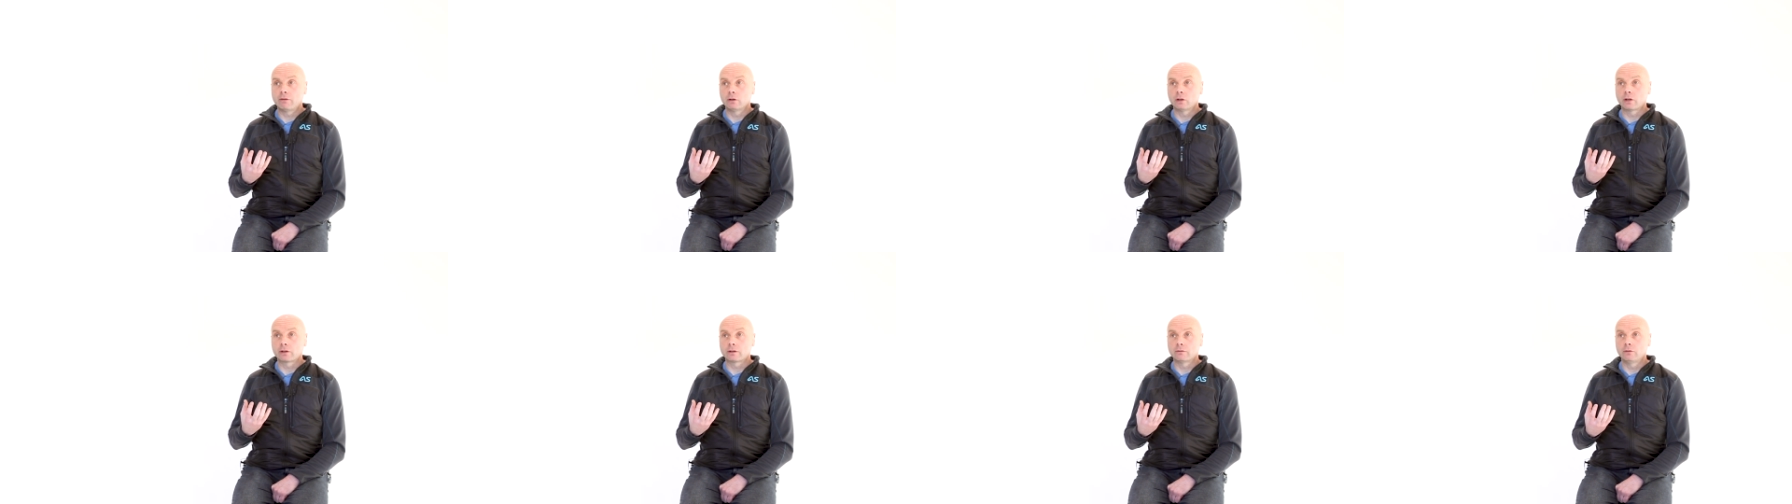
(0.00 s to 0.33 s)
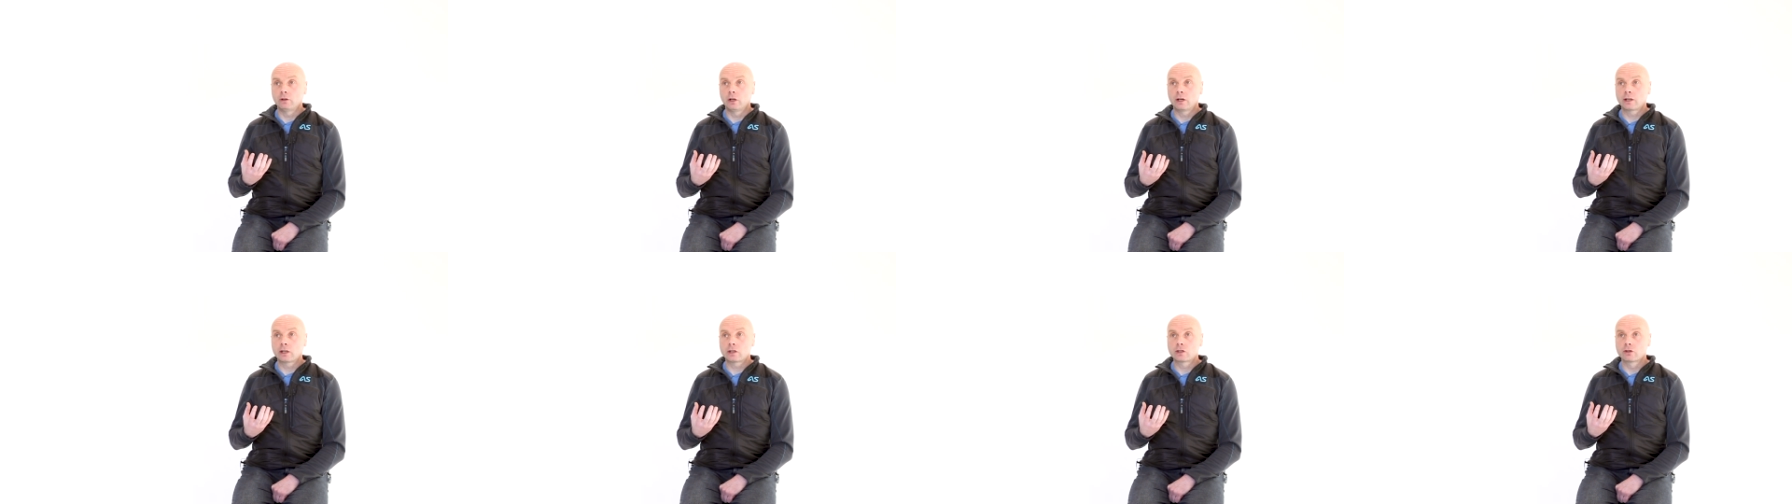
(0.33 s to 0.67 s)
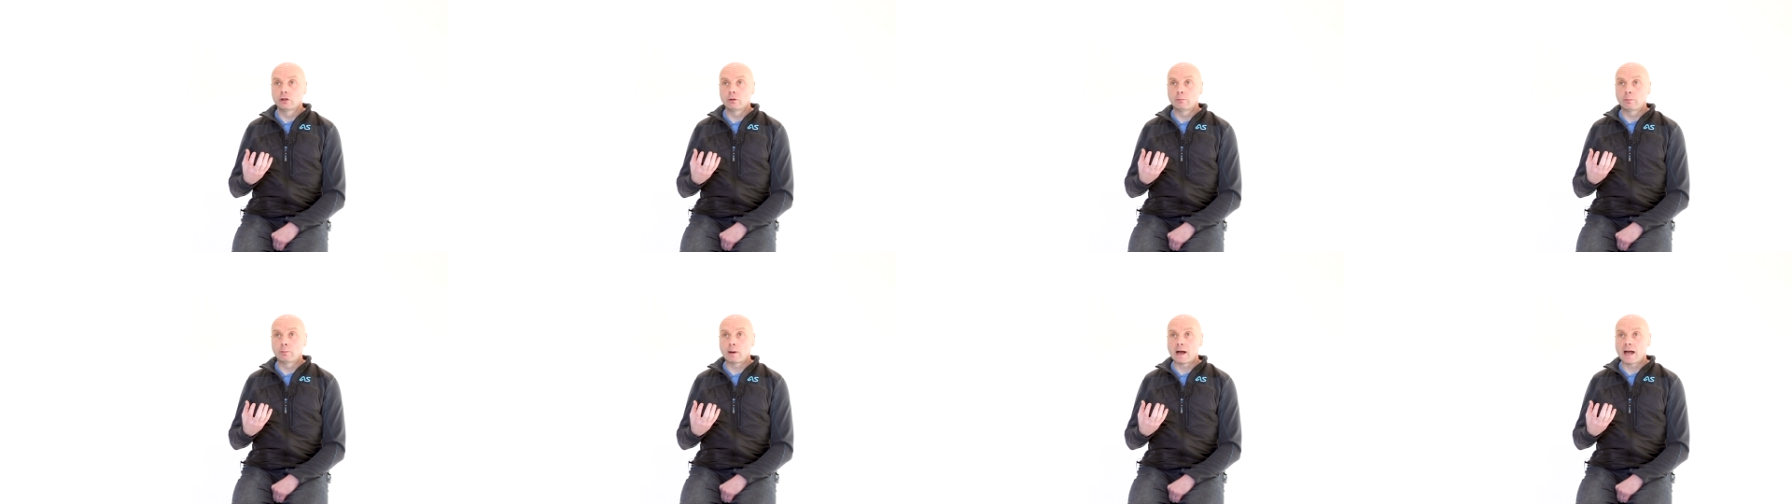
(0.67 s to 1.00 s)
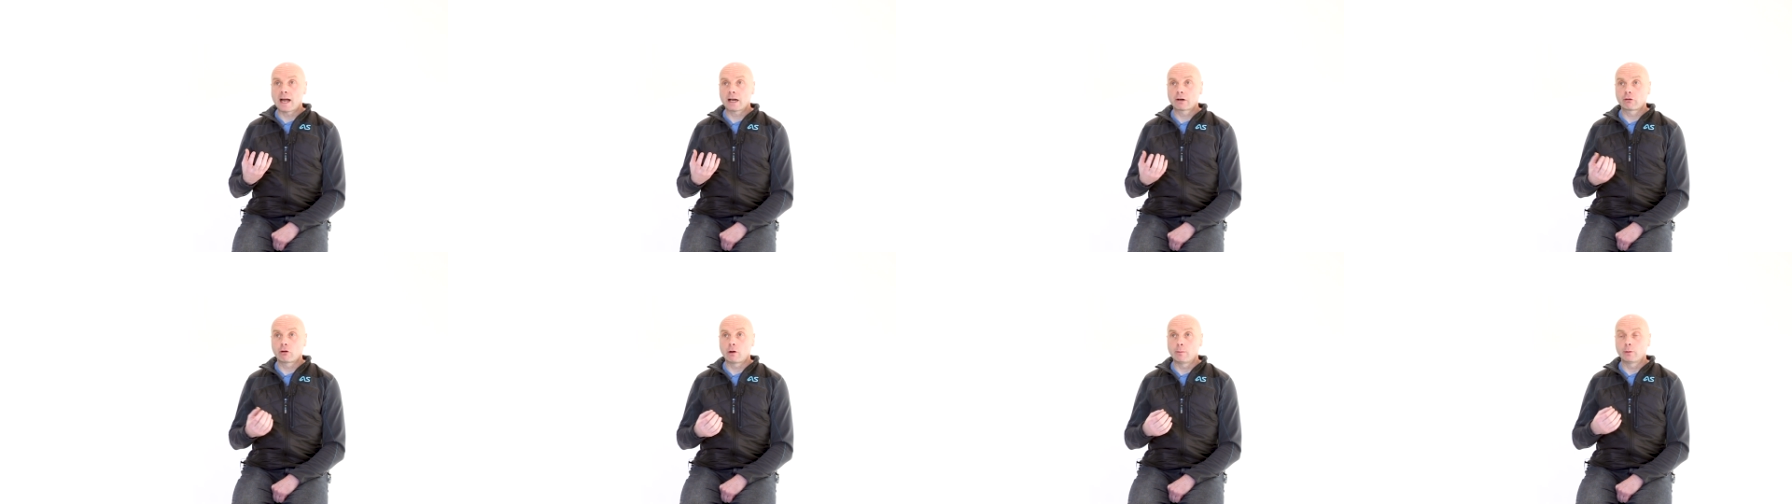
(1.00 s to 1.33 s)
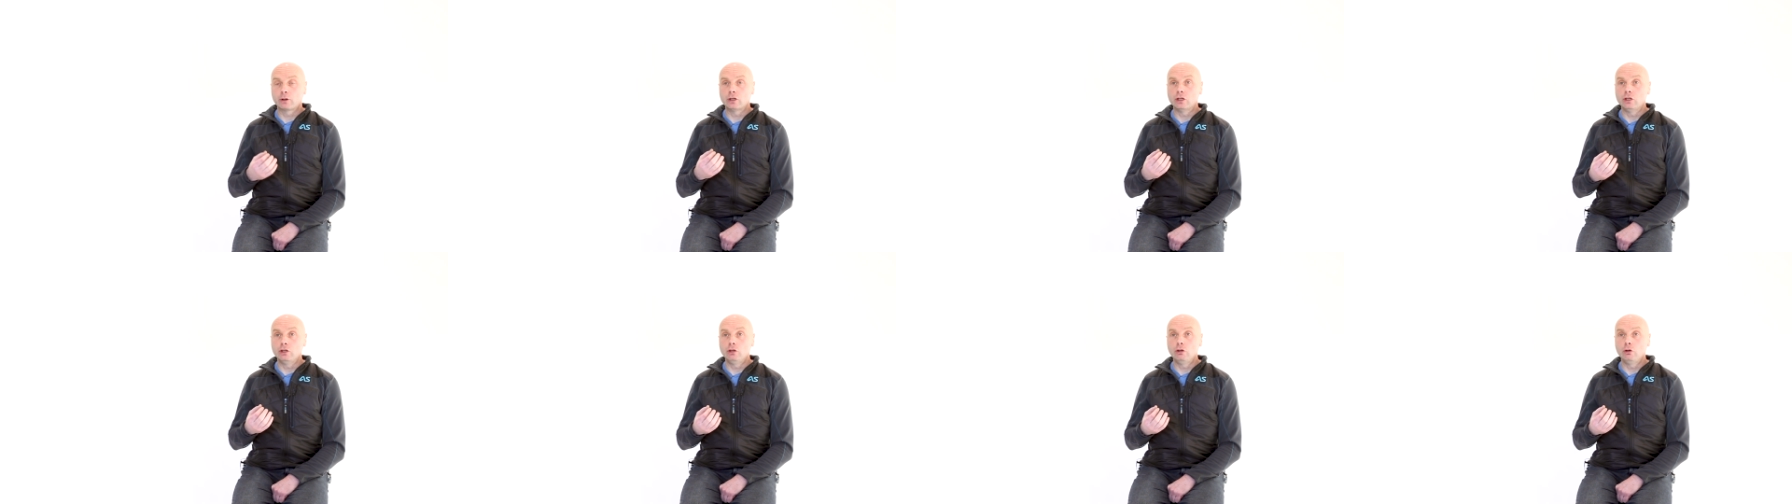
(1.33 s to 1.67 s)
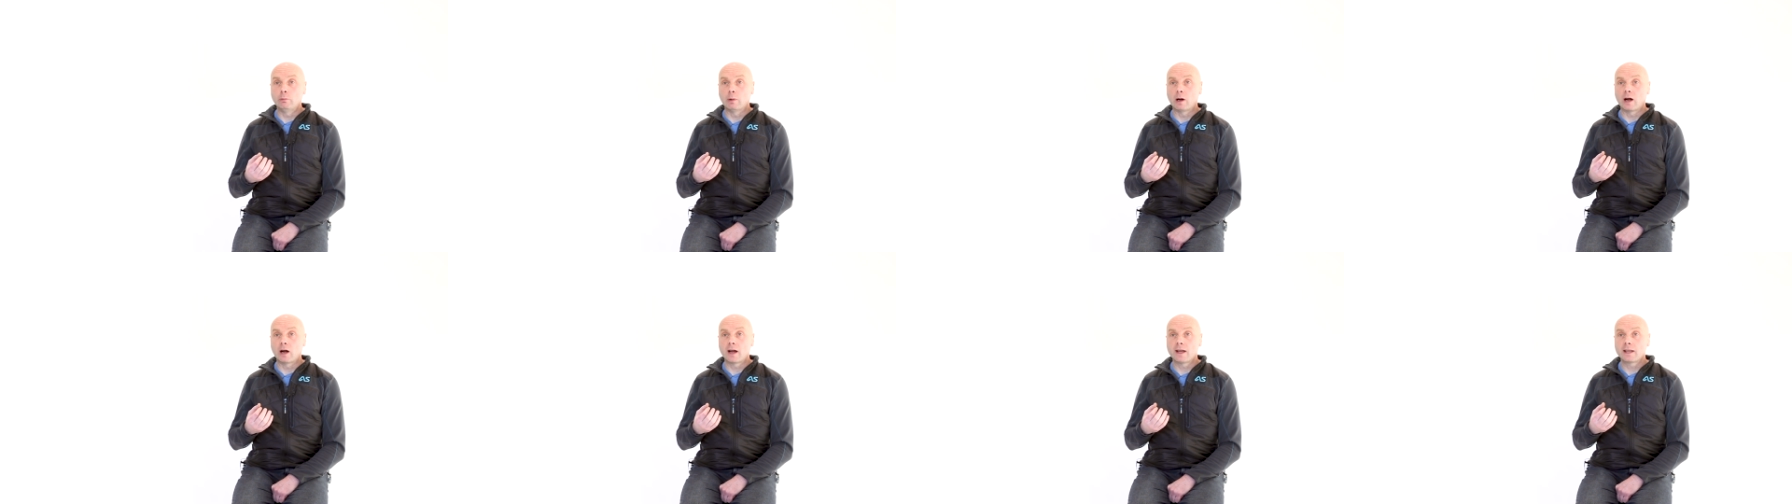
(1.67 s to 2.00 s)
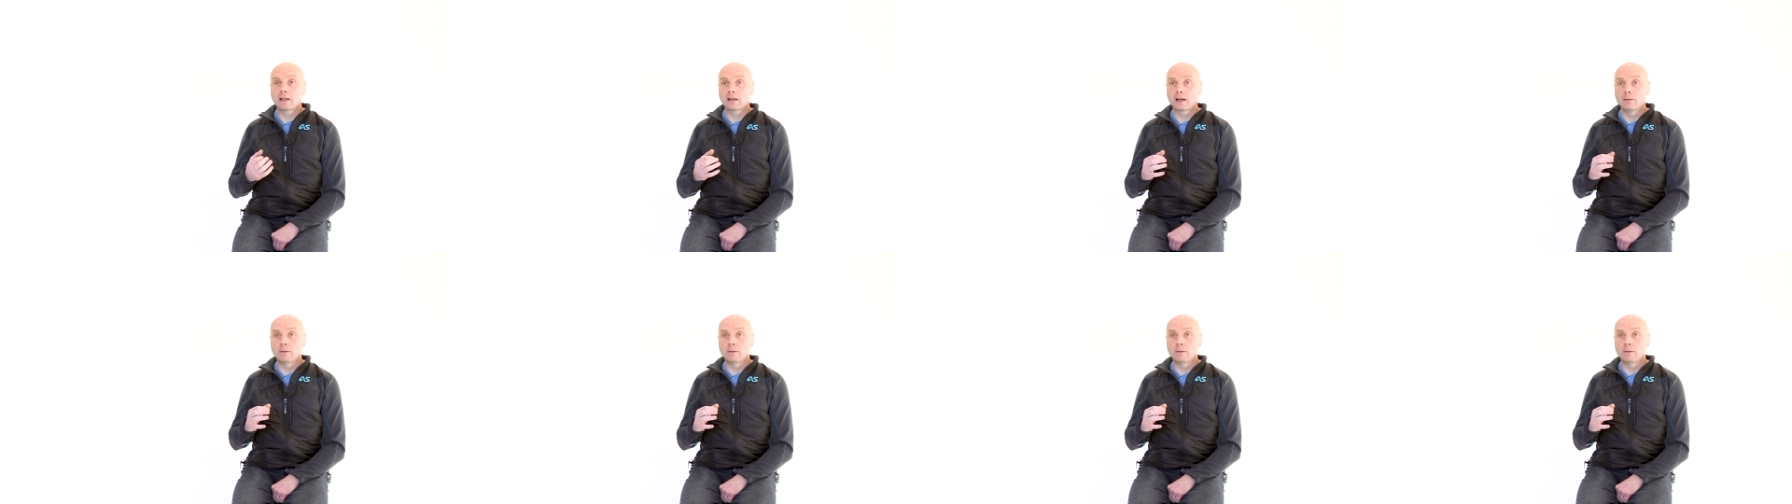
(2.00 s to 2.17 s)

lot of luggage on the back or I'm on a new bike,